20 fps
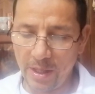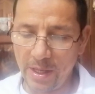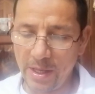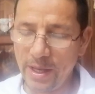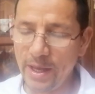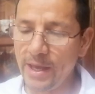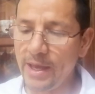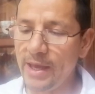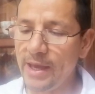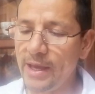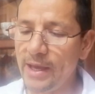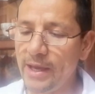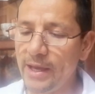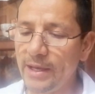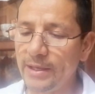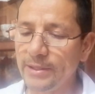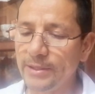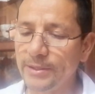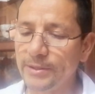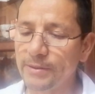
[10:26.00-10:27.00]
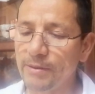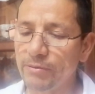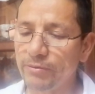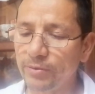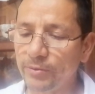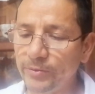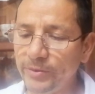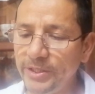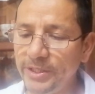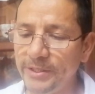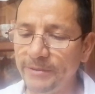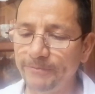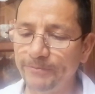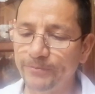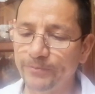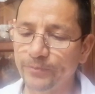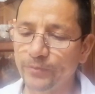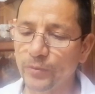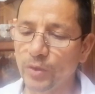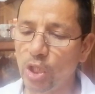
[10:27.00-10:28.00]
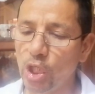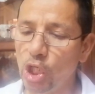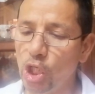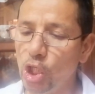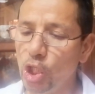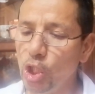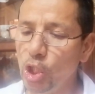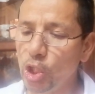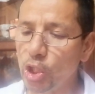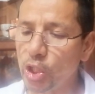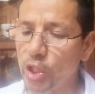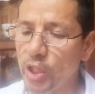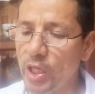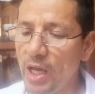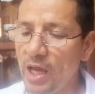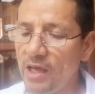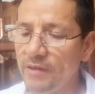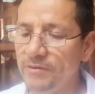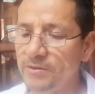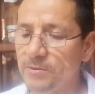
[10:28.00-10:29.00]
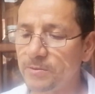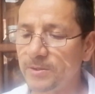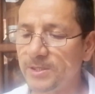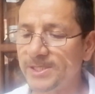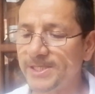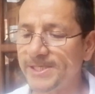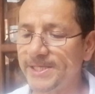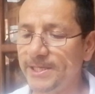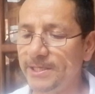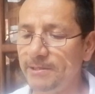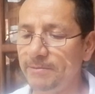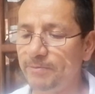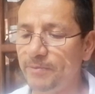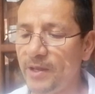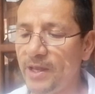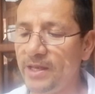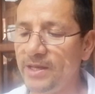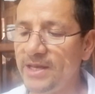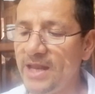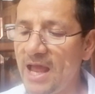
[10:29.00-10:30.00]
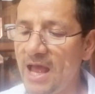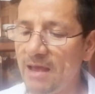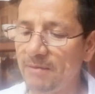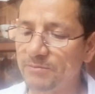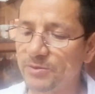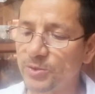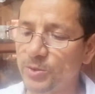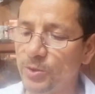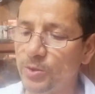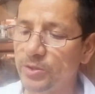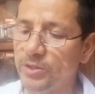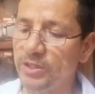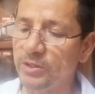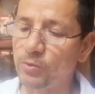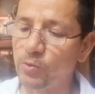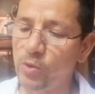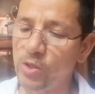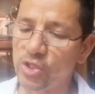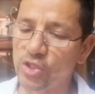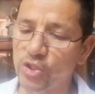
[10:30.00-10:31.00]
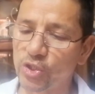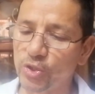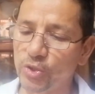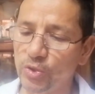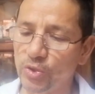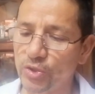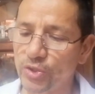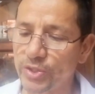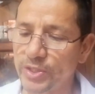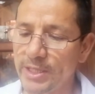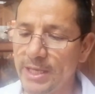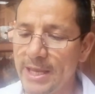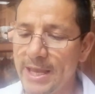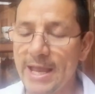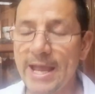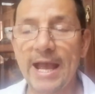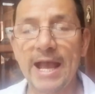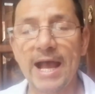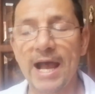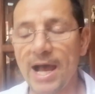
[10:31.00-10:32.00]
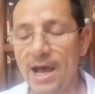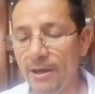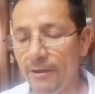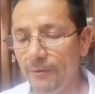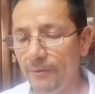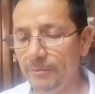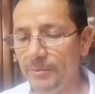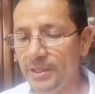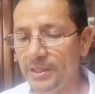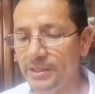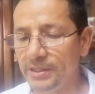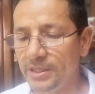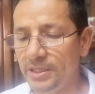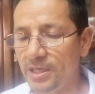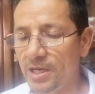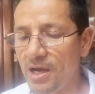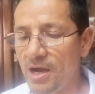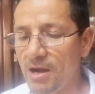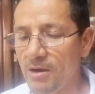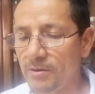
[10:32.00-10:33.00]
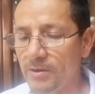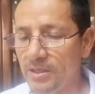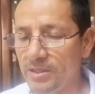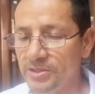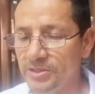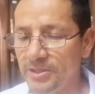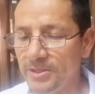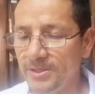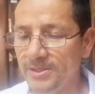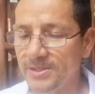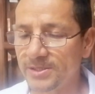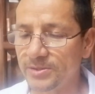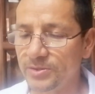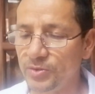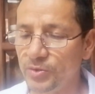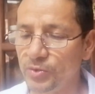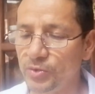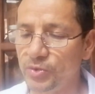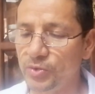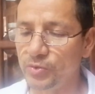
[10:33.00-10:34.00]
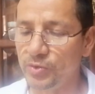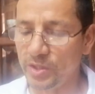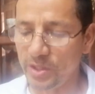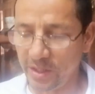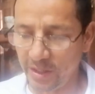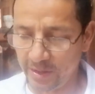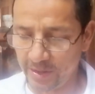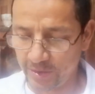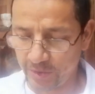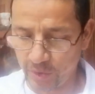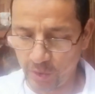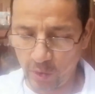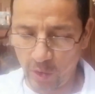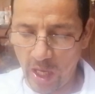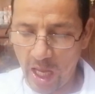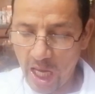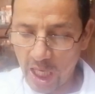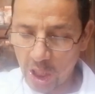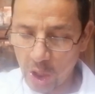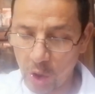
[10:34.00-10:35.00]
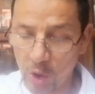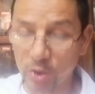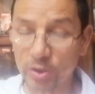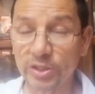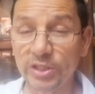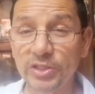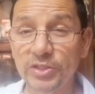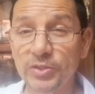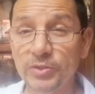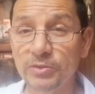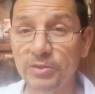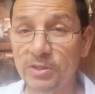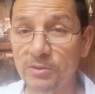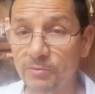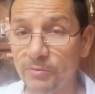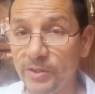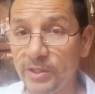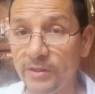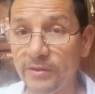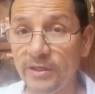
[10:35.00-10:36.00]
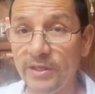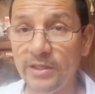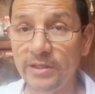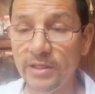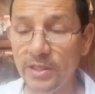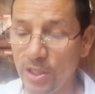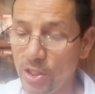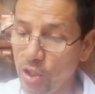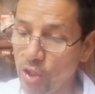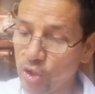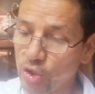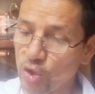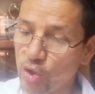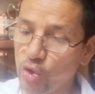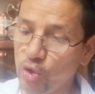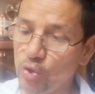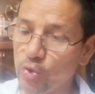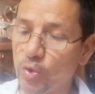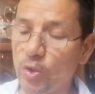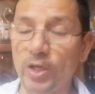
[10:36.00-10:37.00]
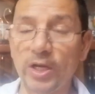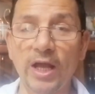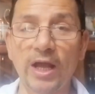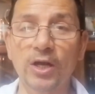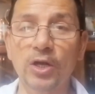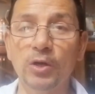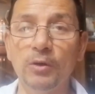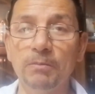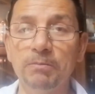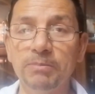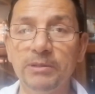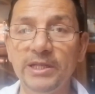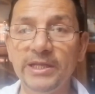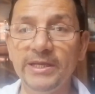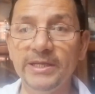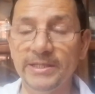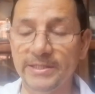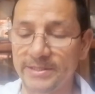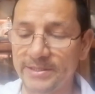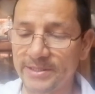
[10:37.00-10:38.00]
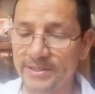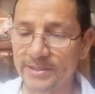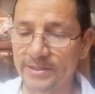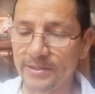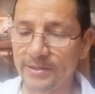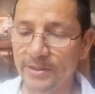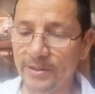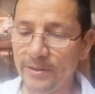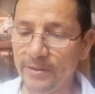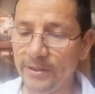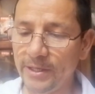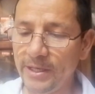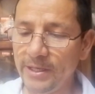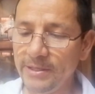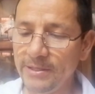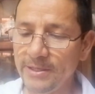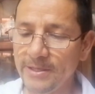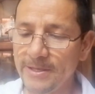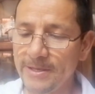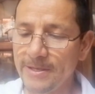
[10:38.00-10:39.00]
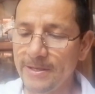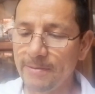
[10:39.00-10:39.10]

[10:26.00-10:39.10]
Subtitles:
And 3, look at the receipt and answer the questions. How many oranges do you need? So according to the reading, so you're gonna complete. Okay?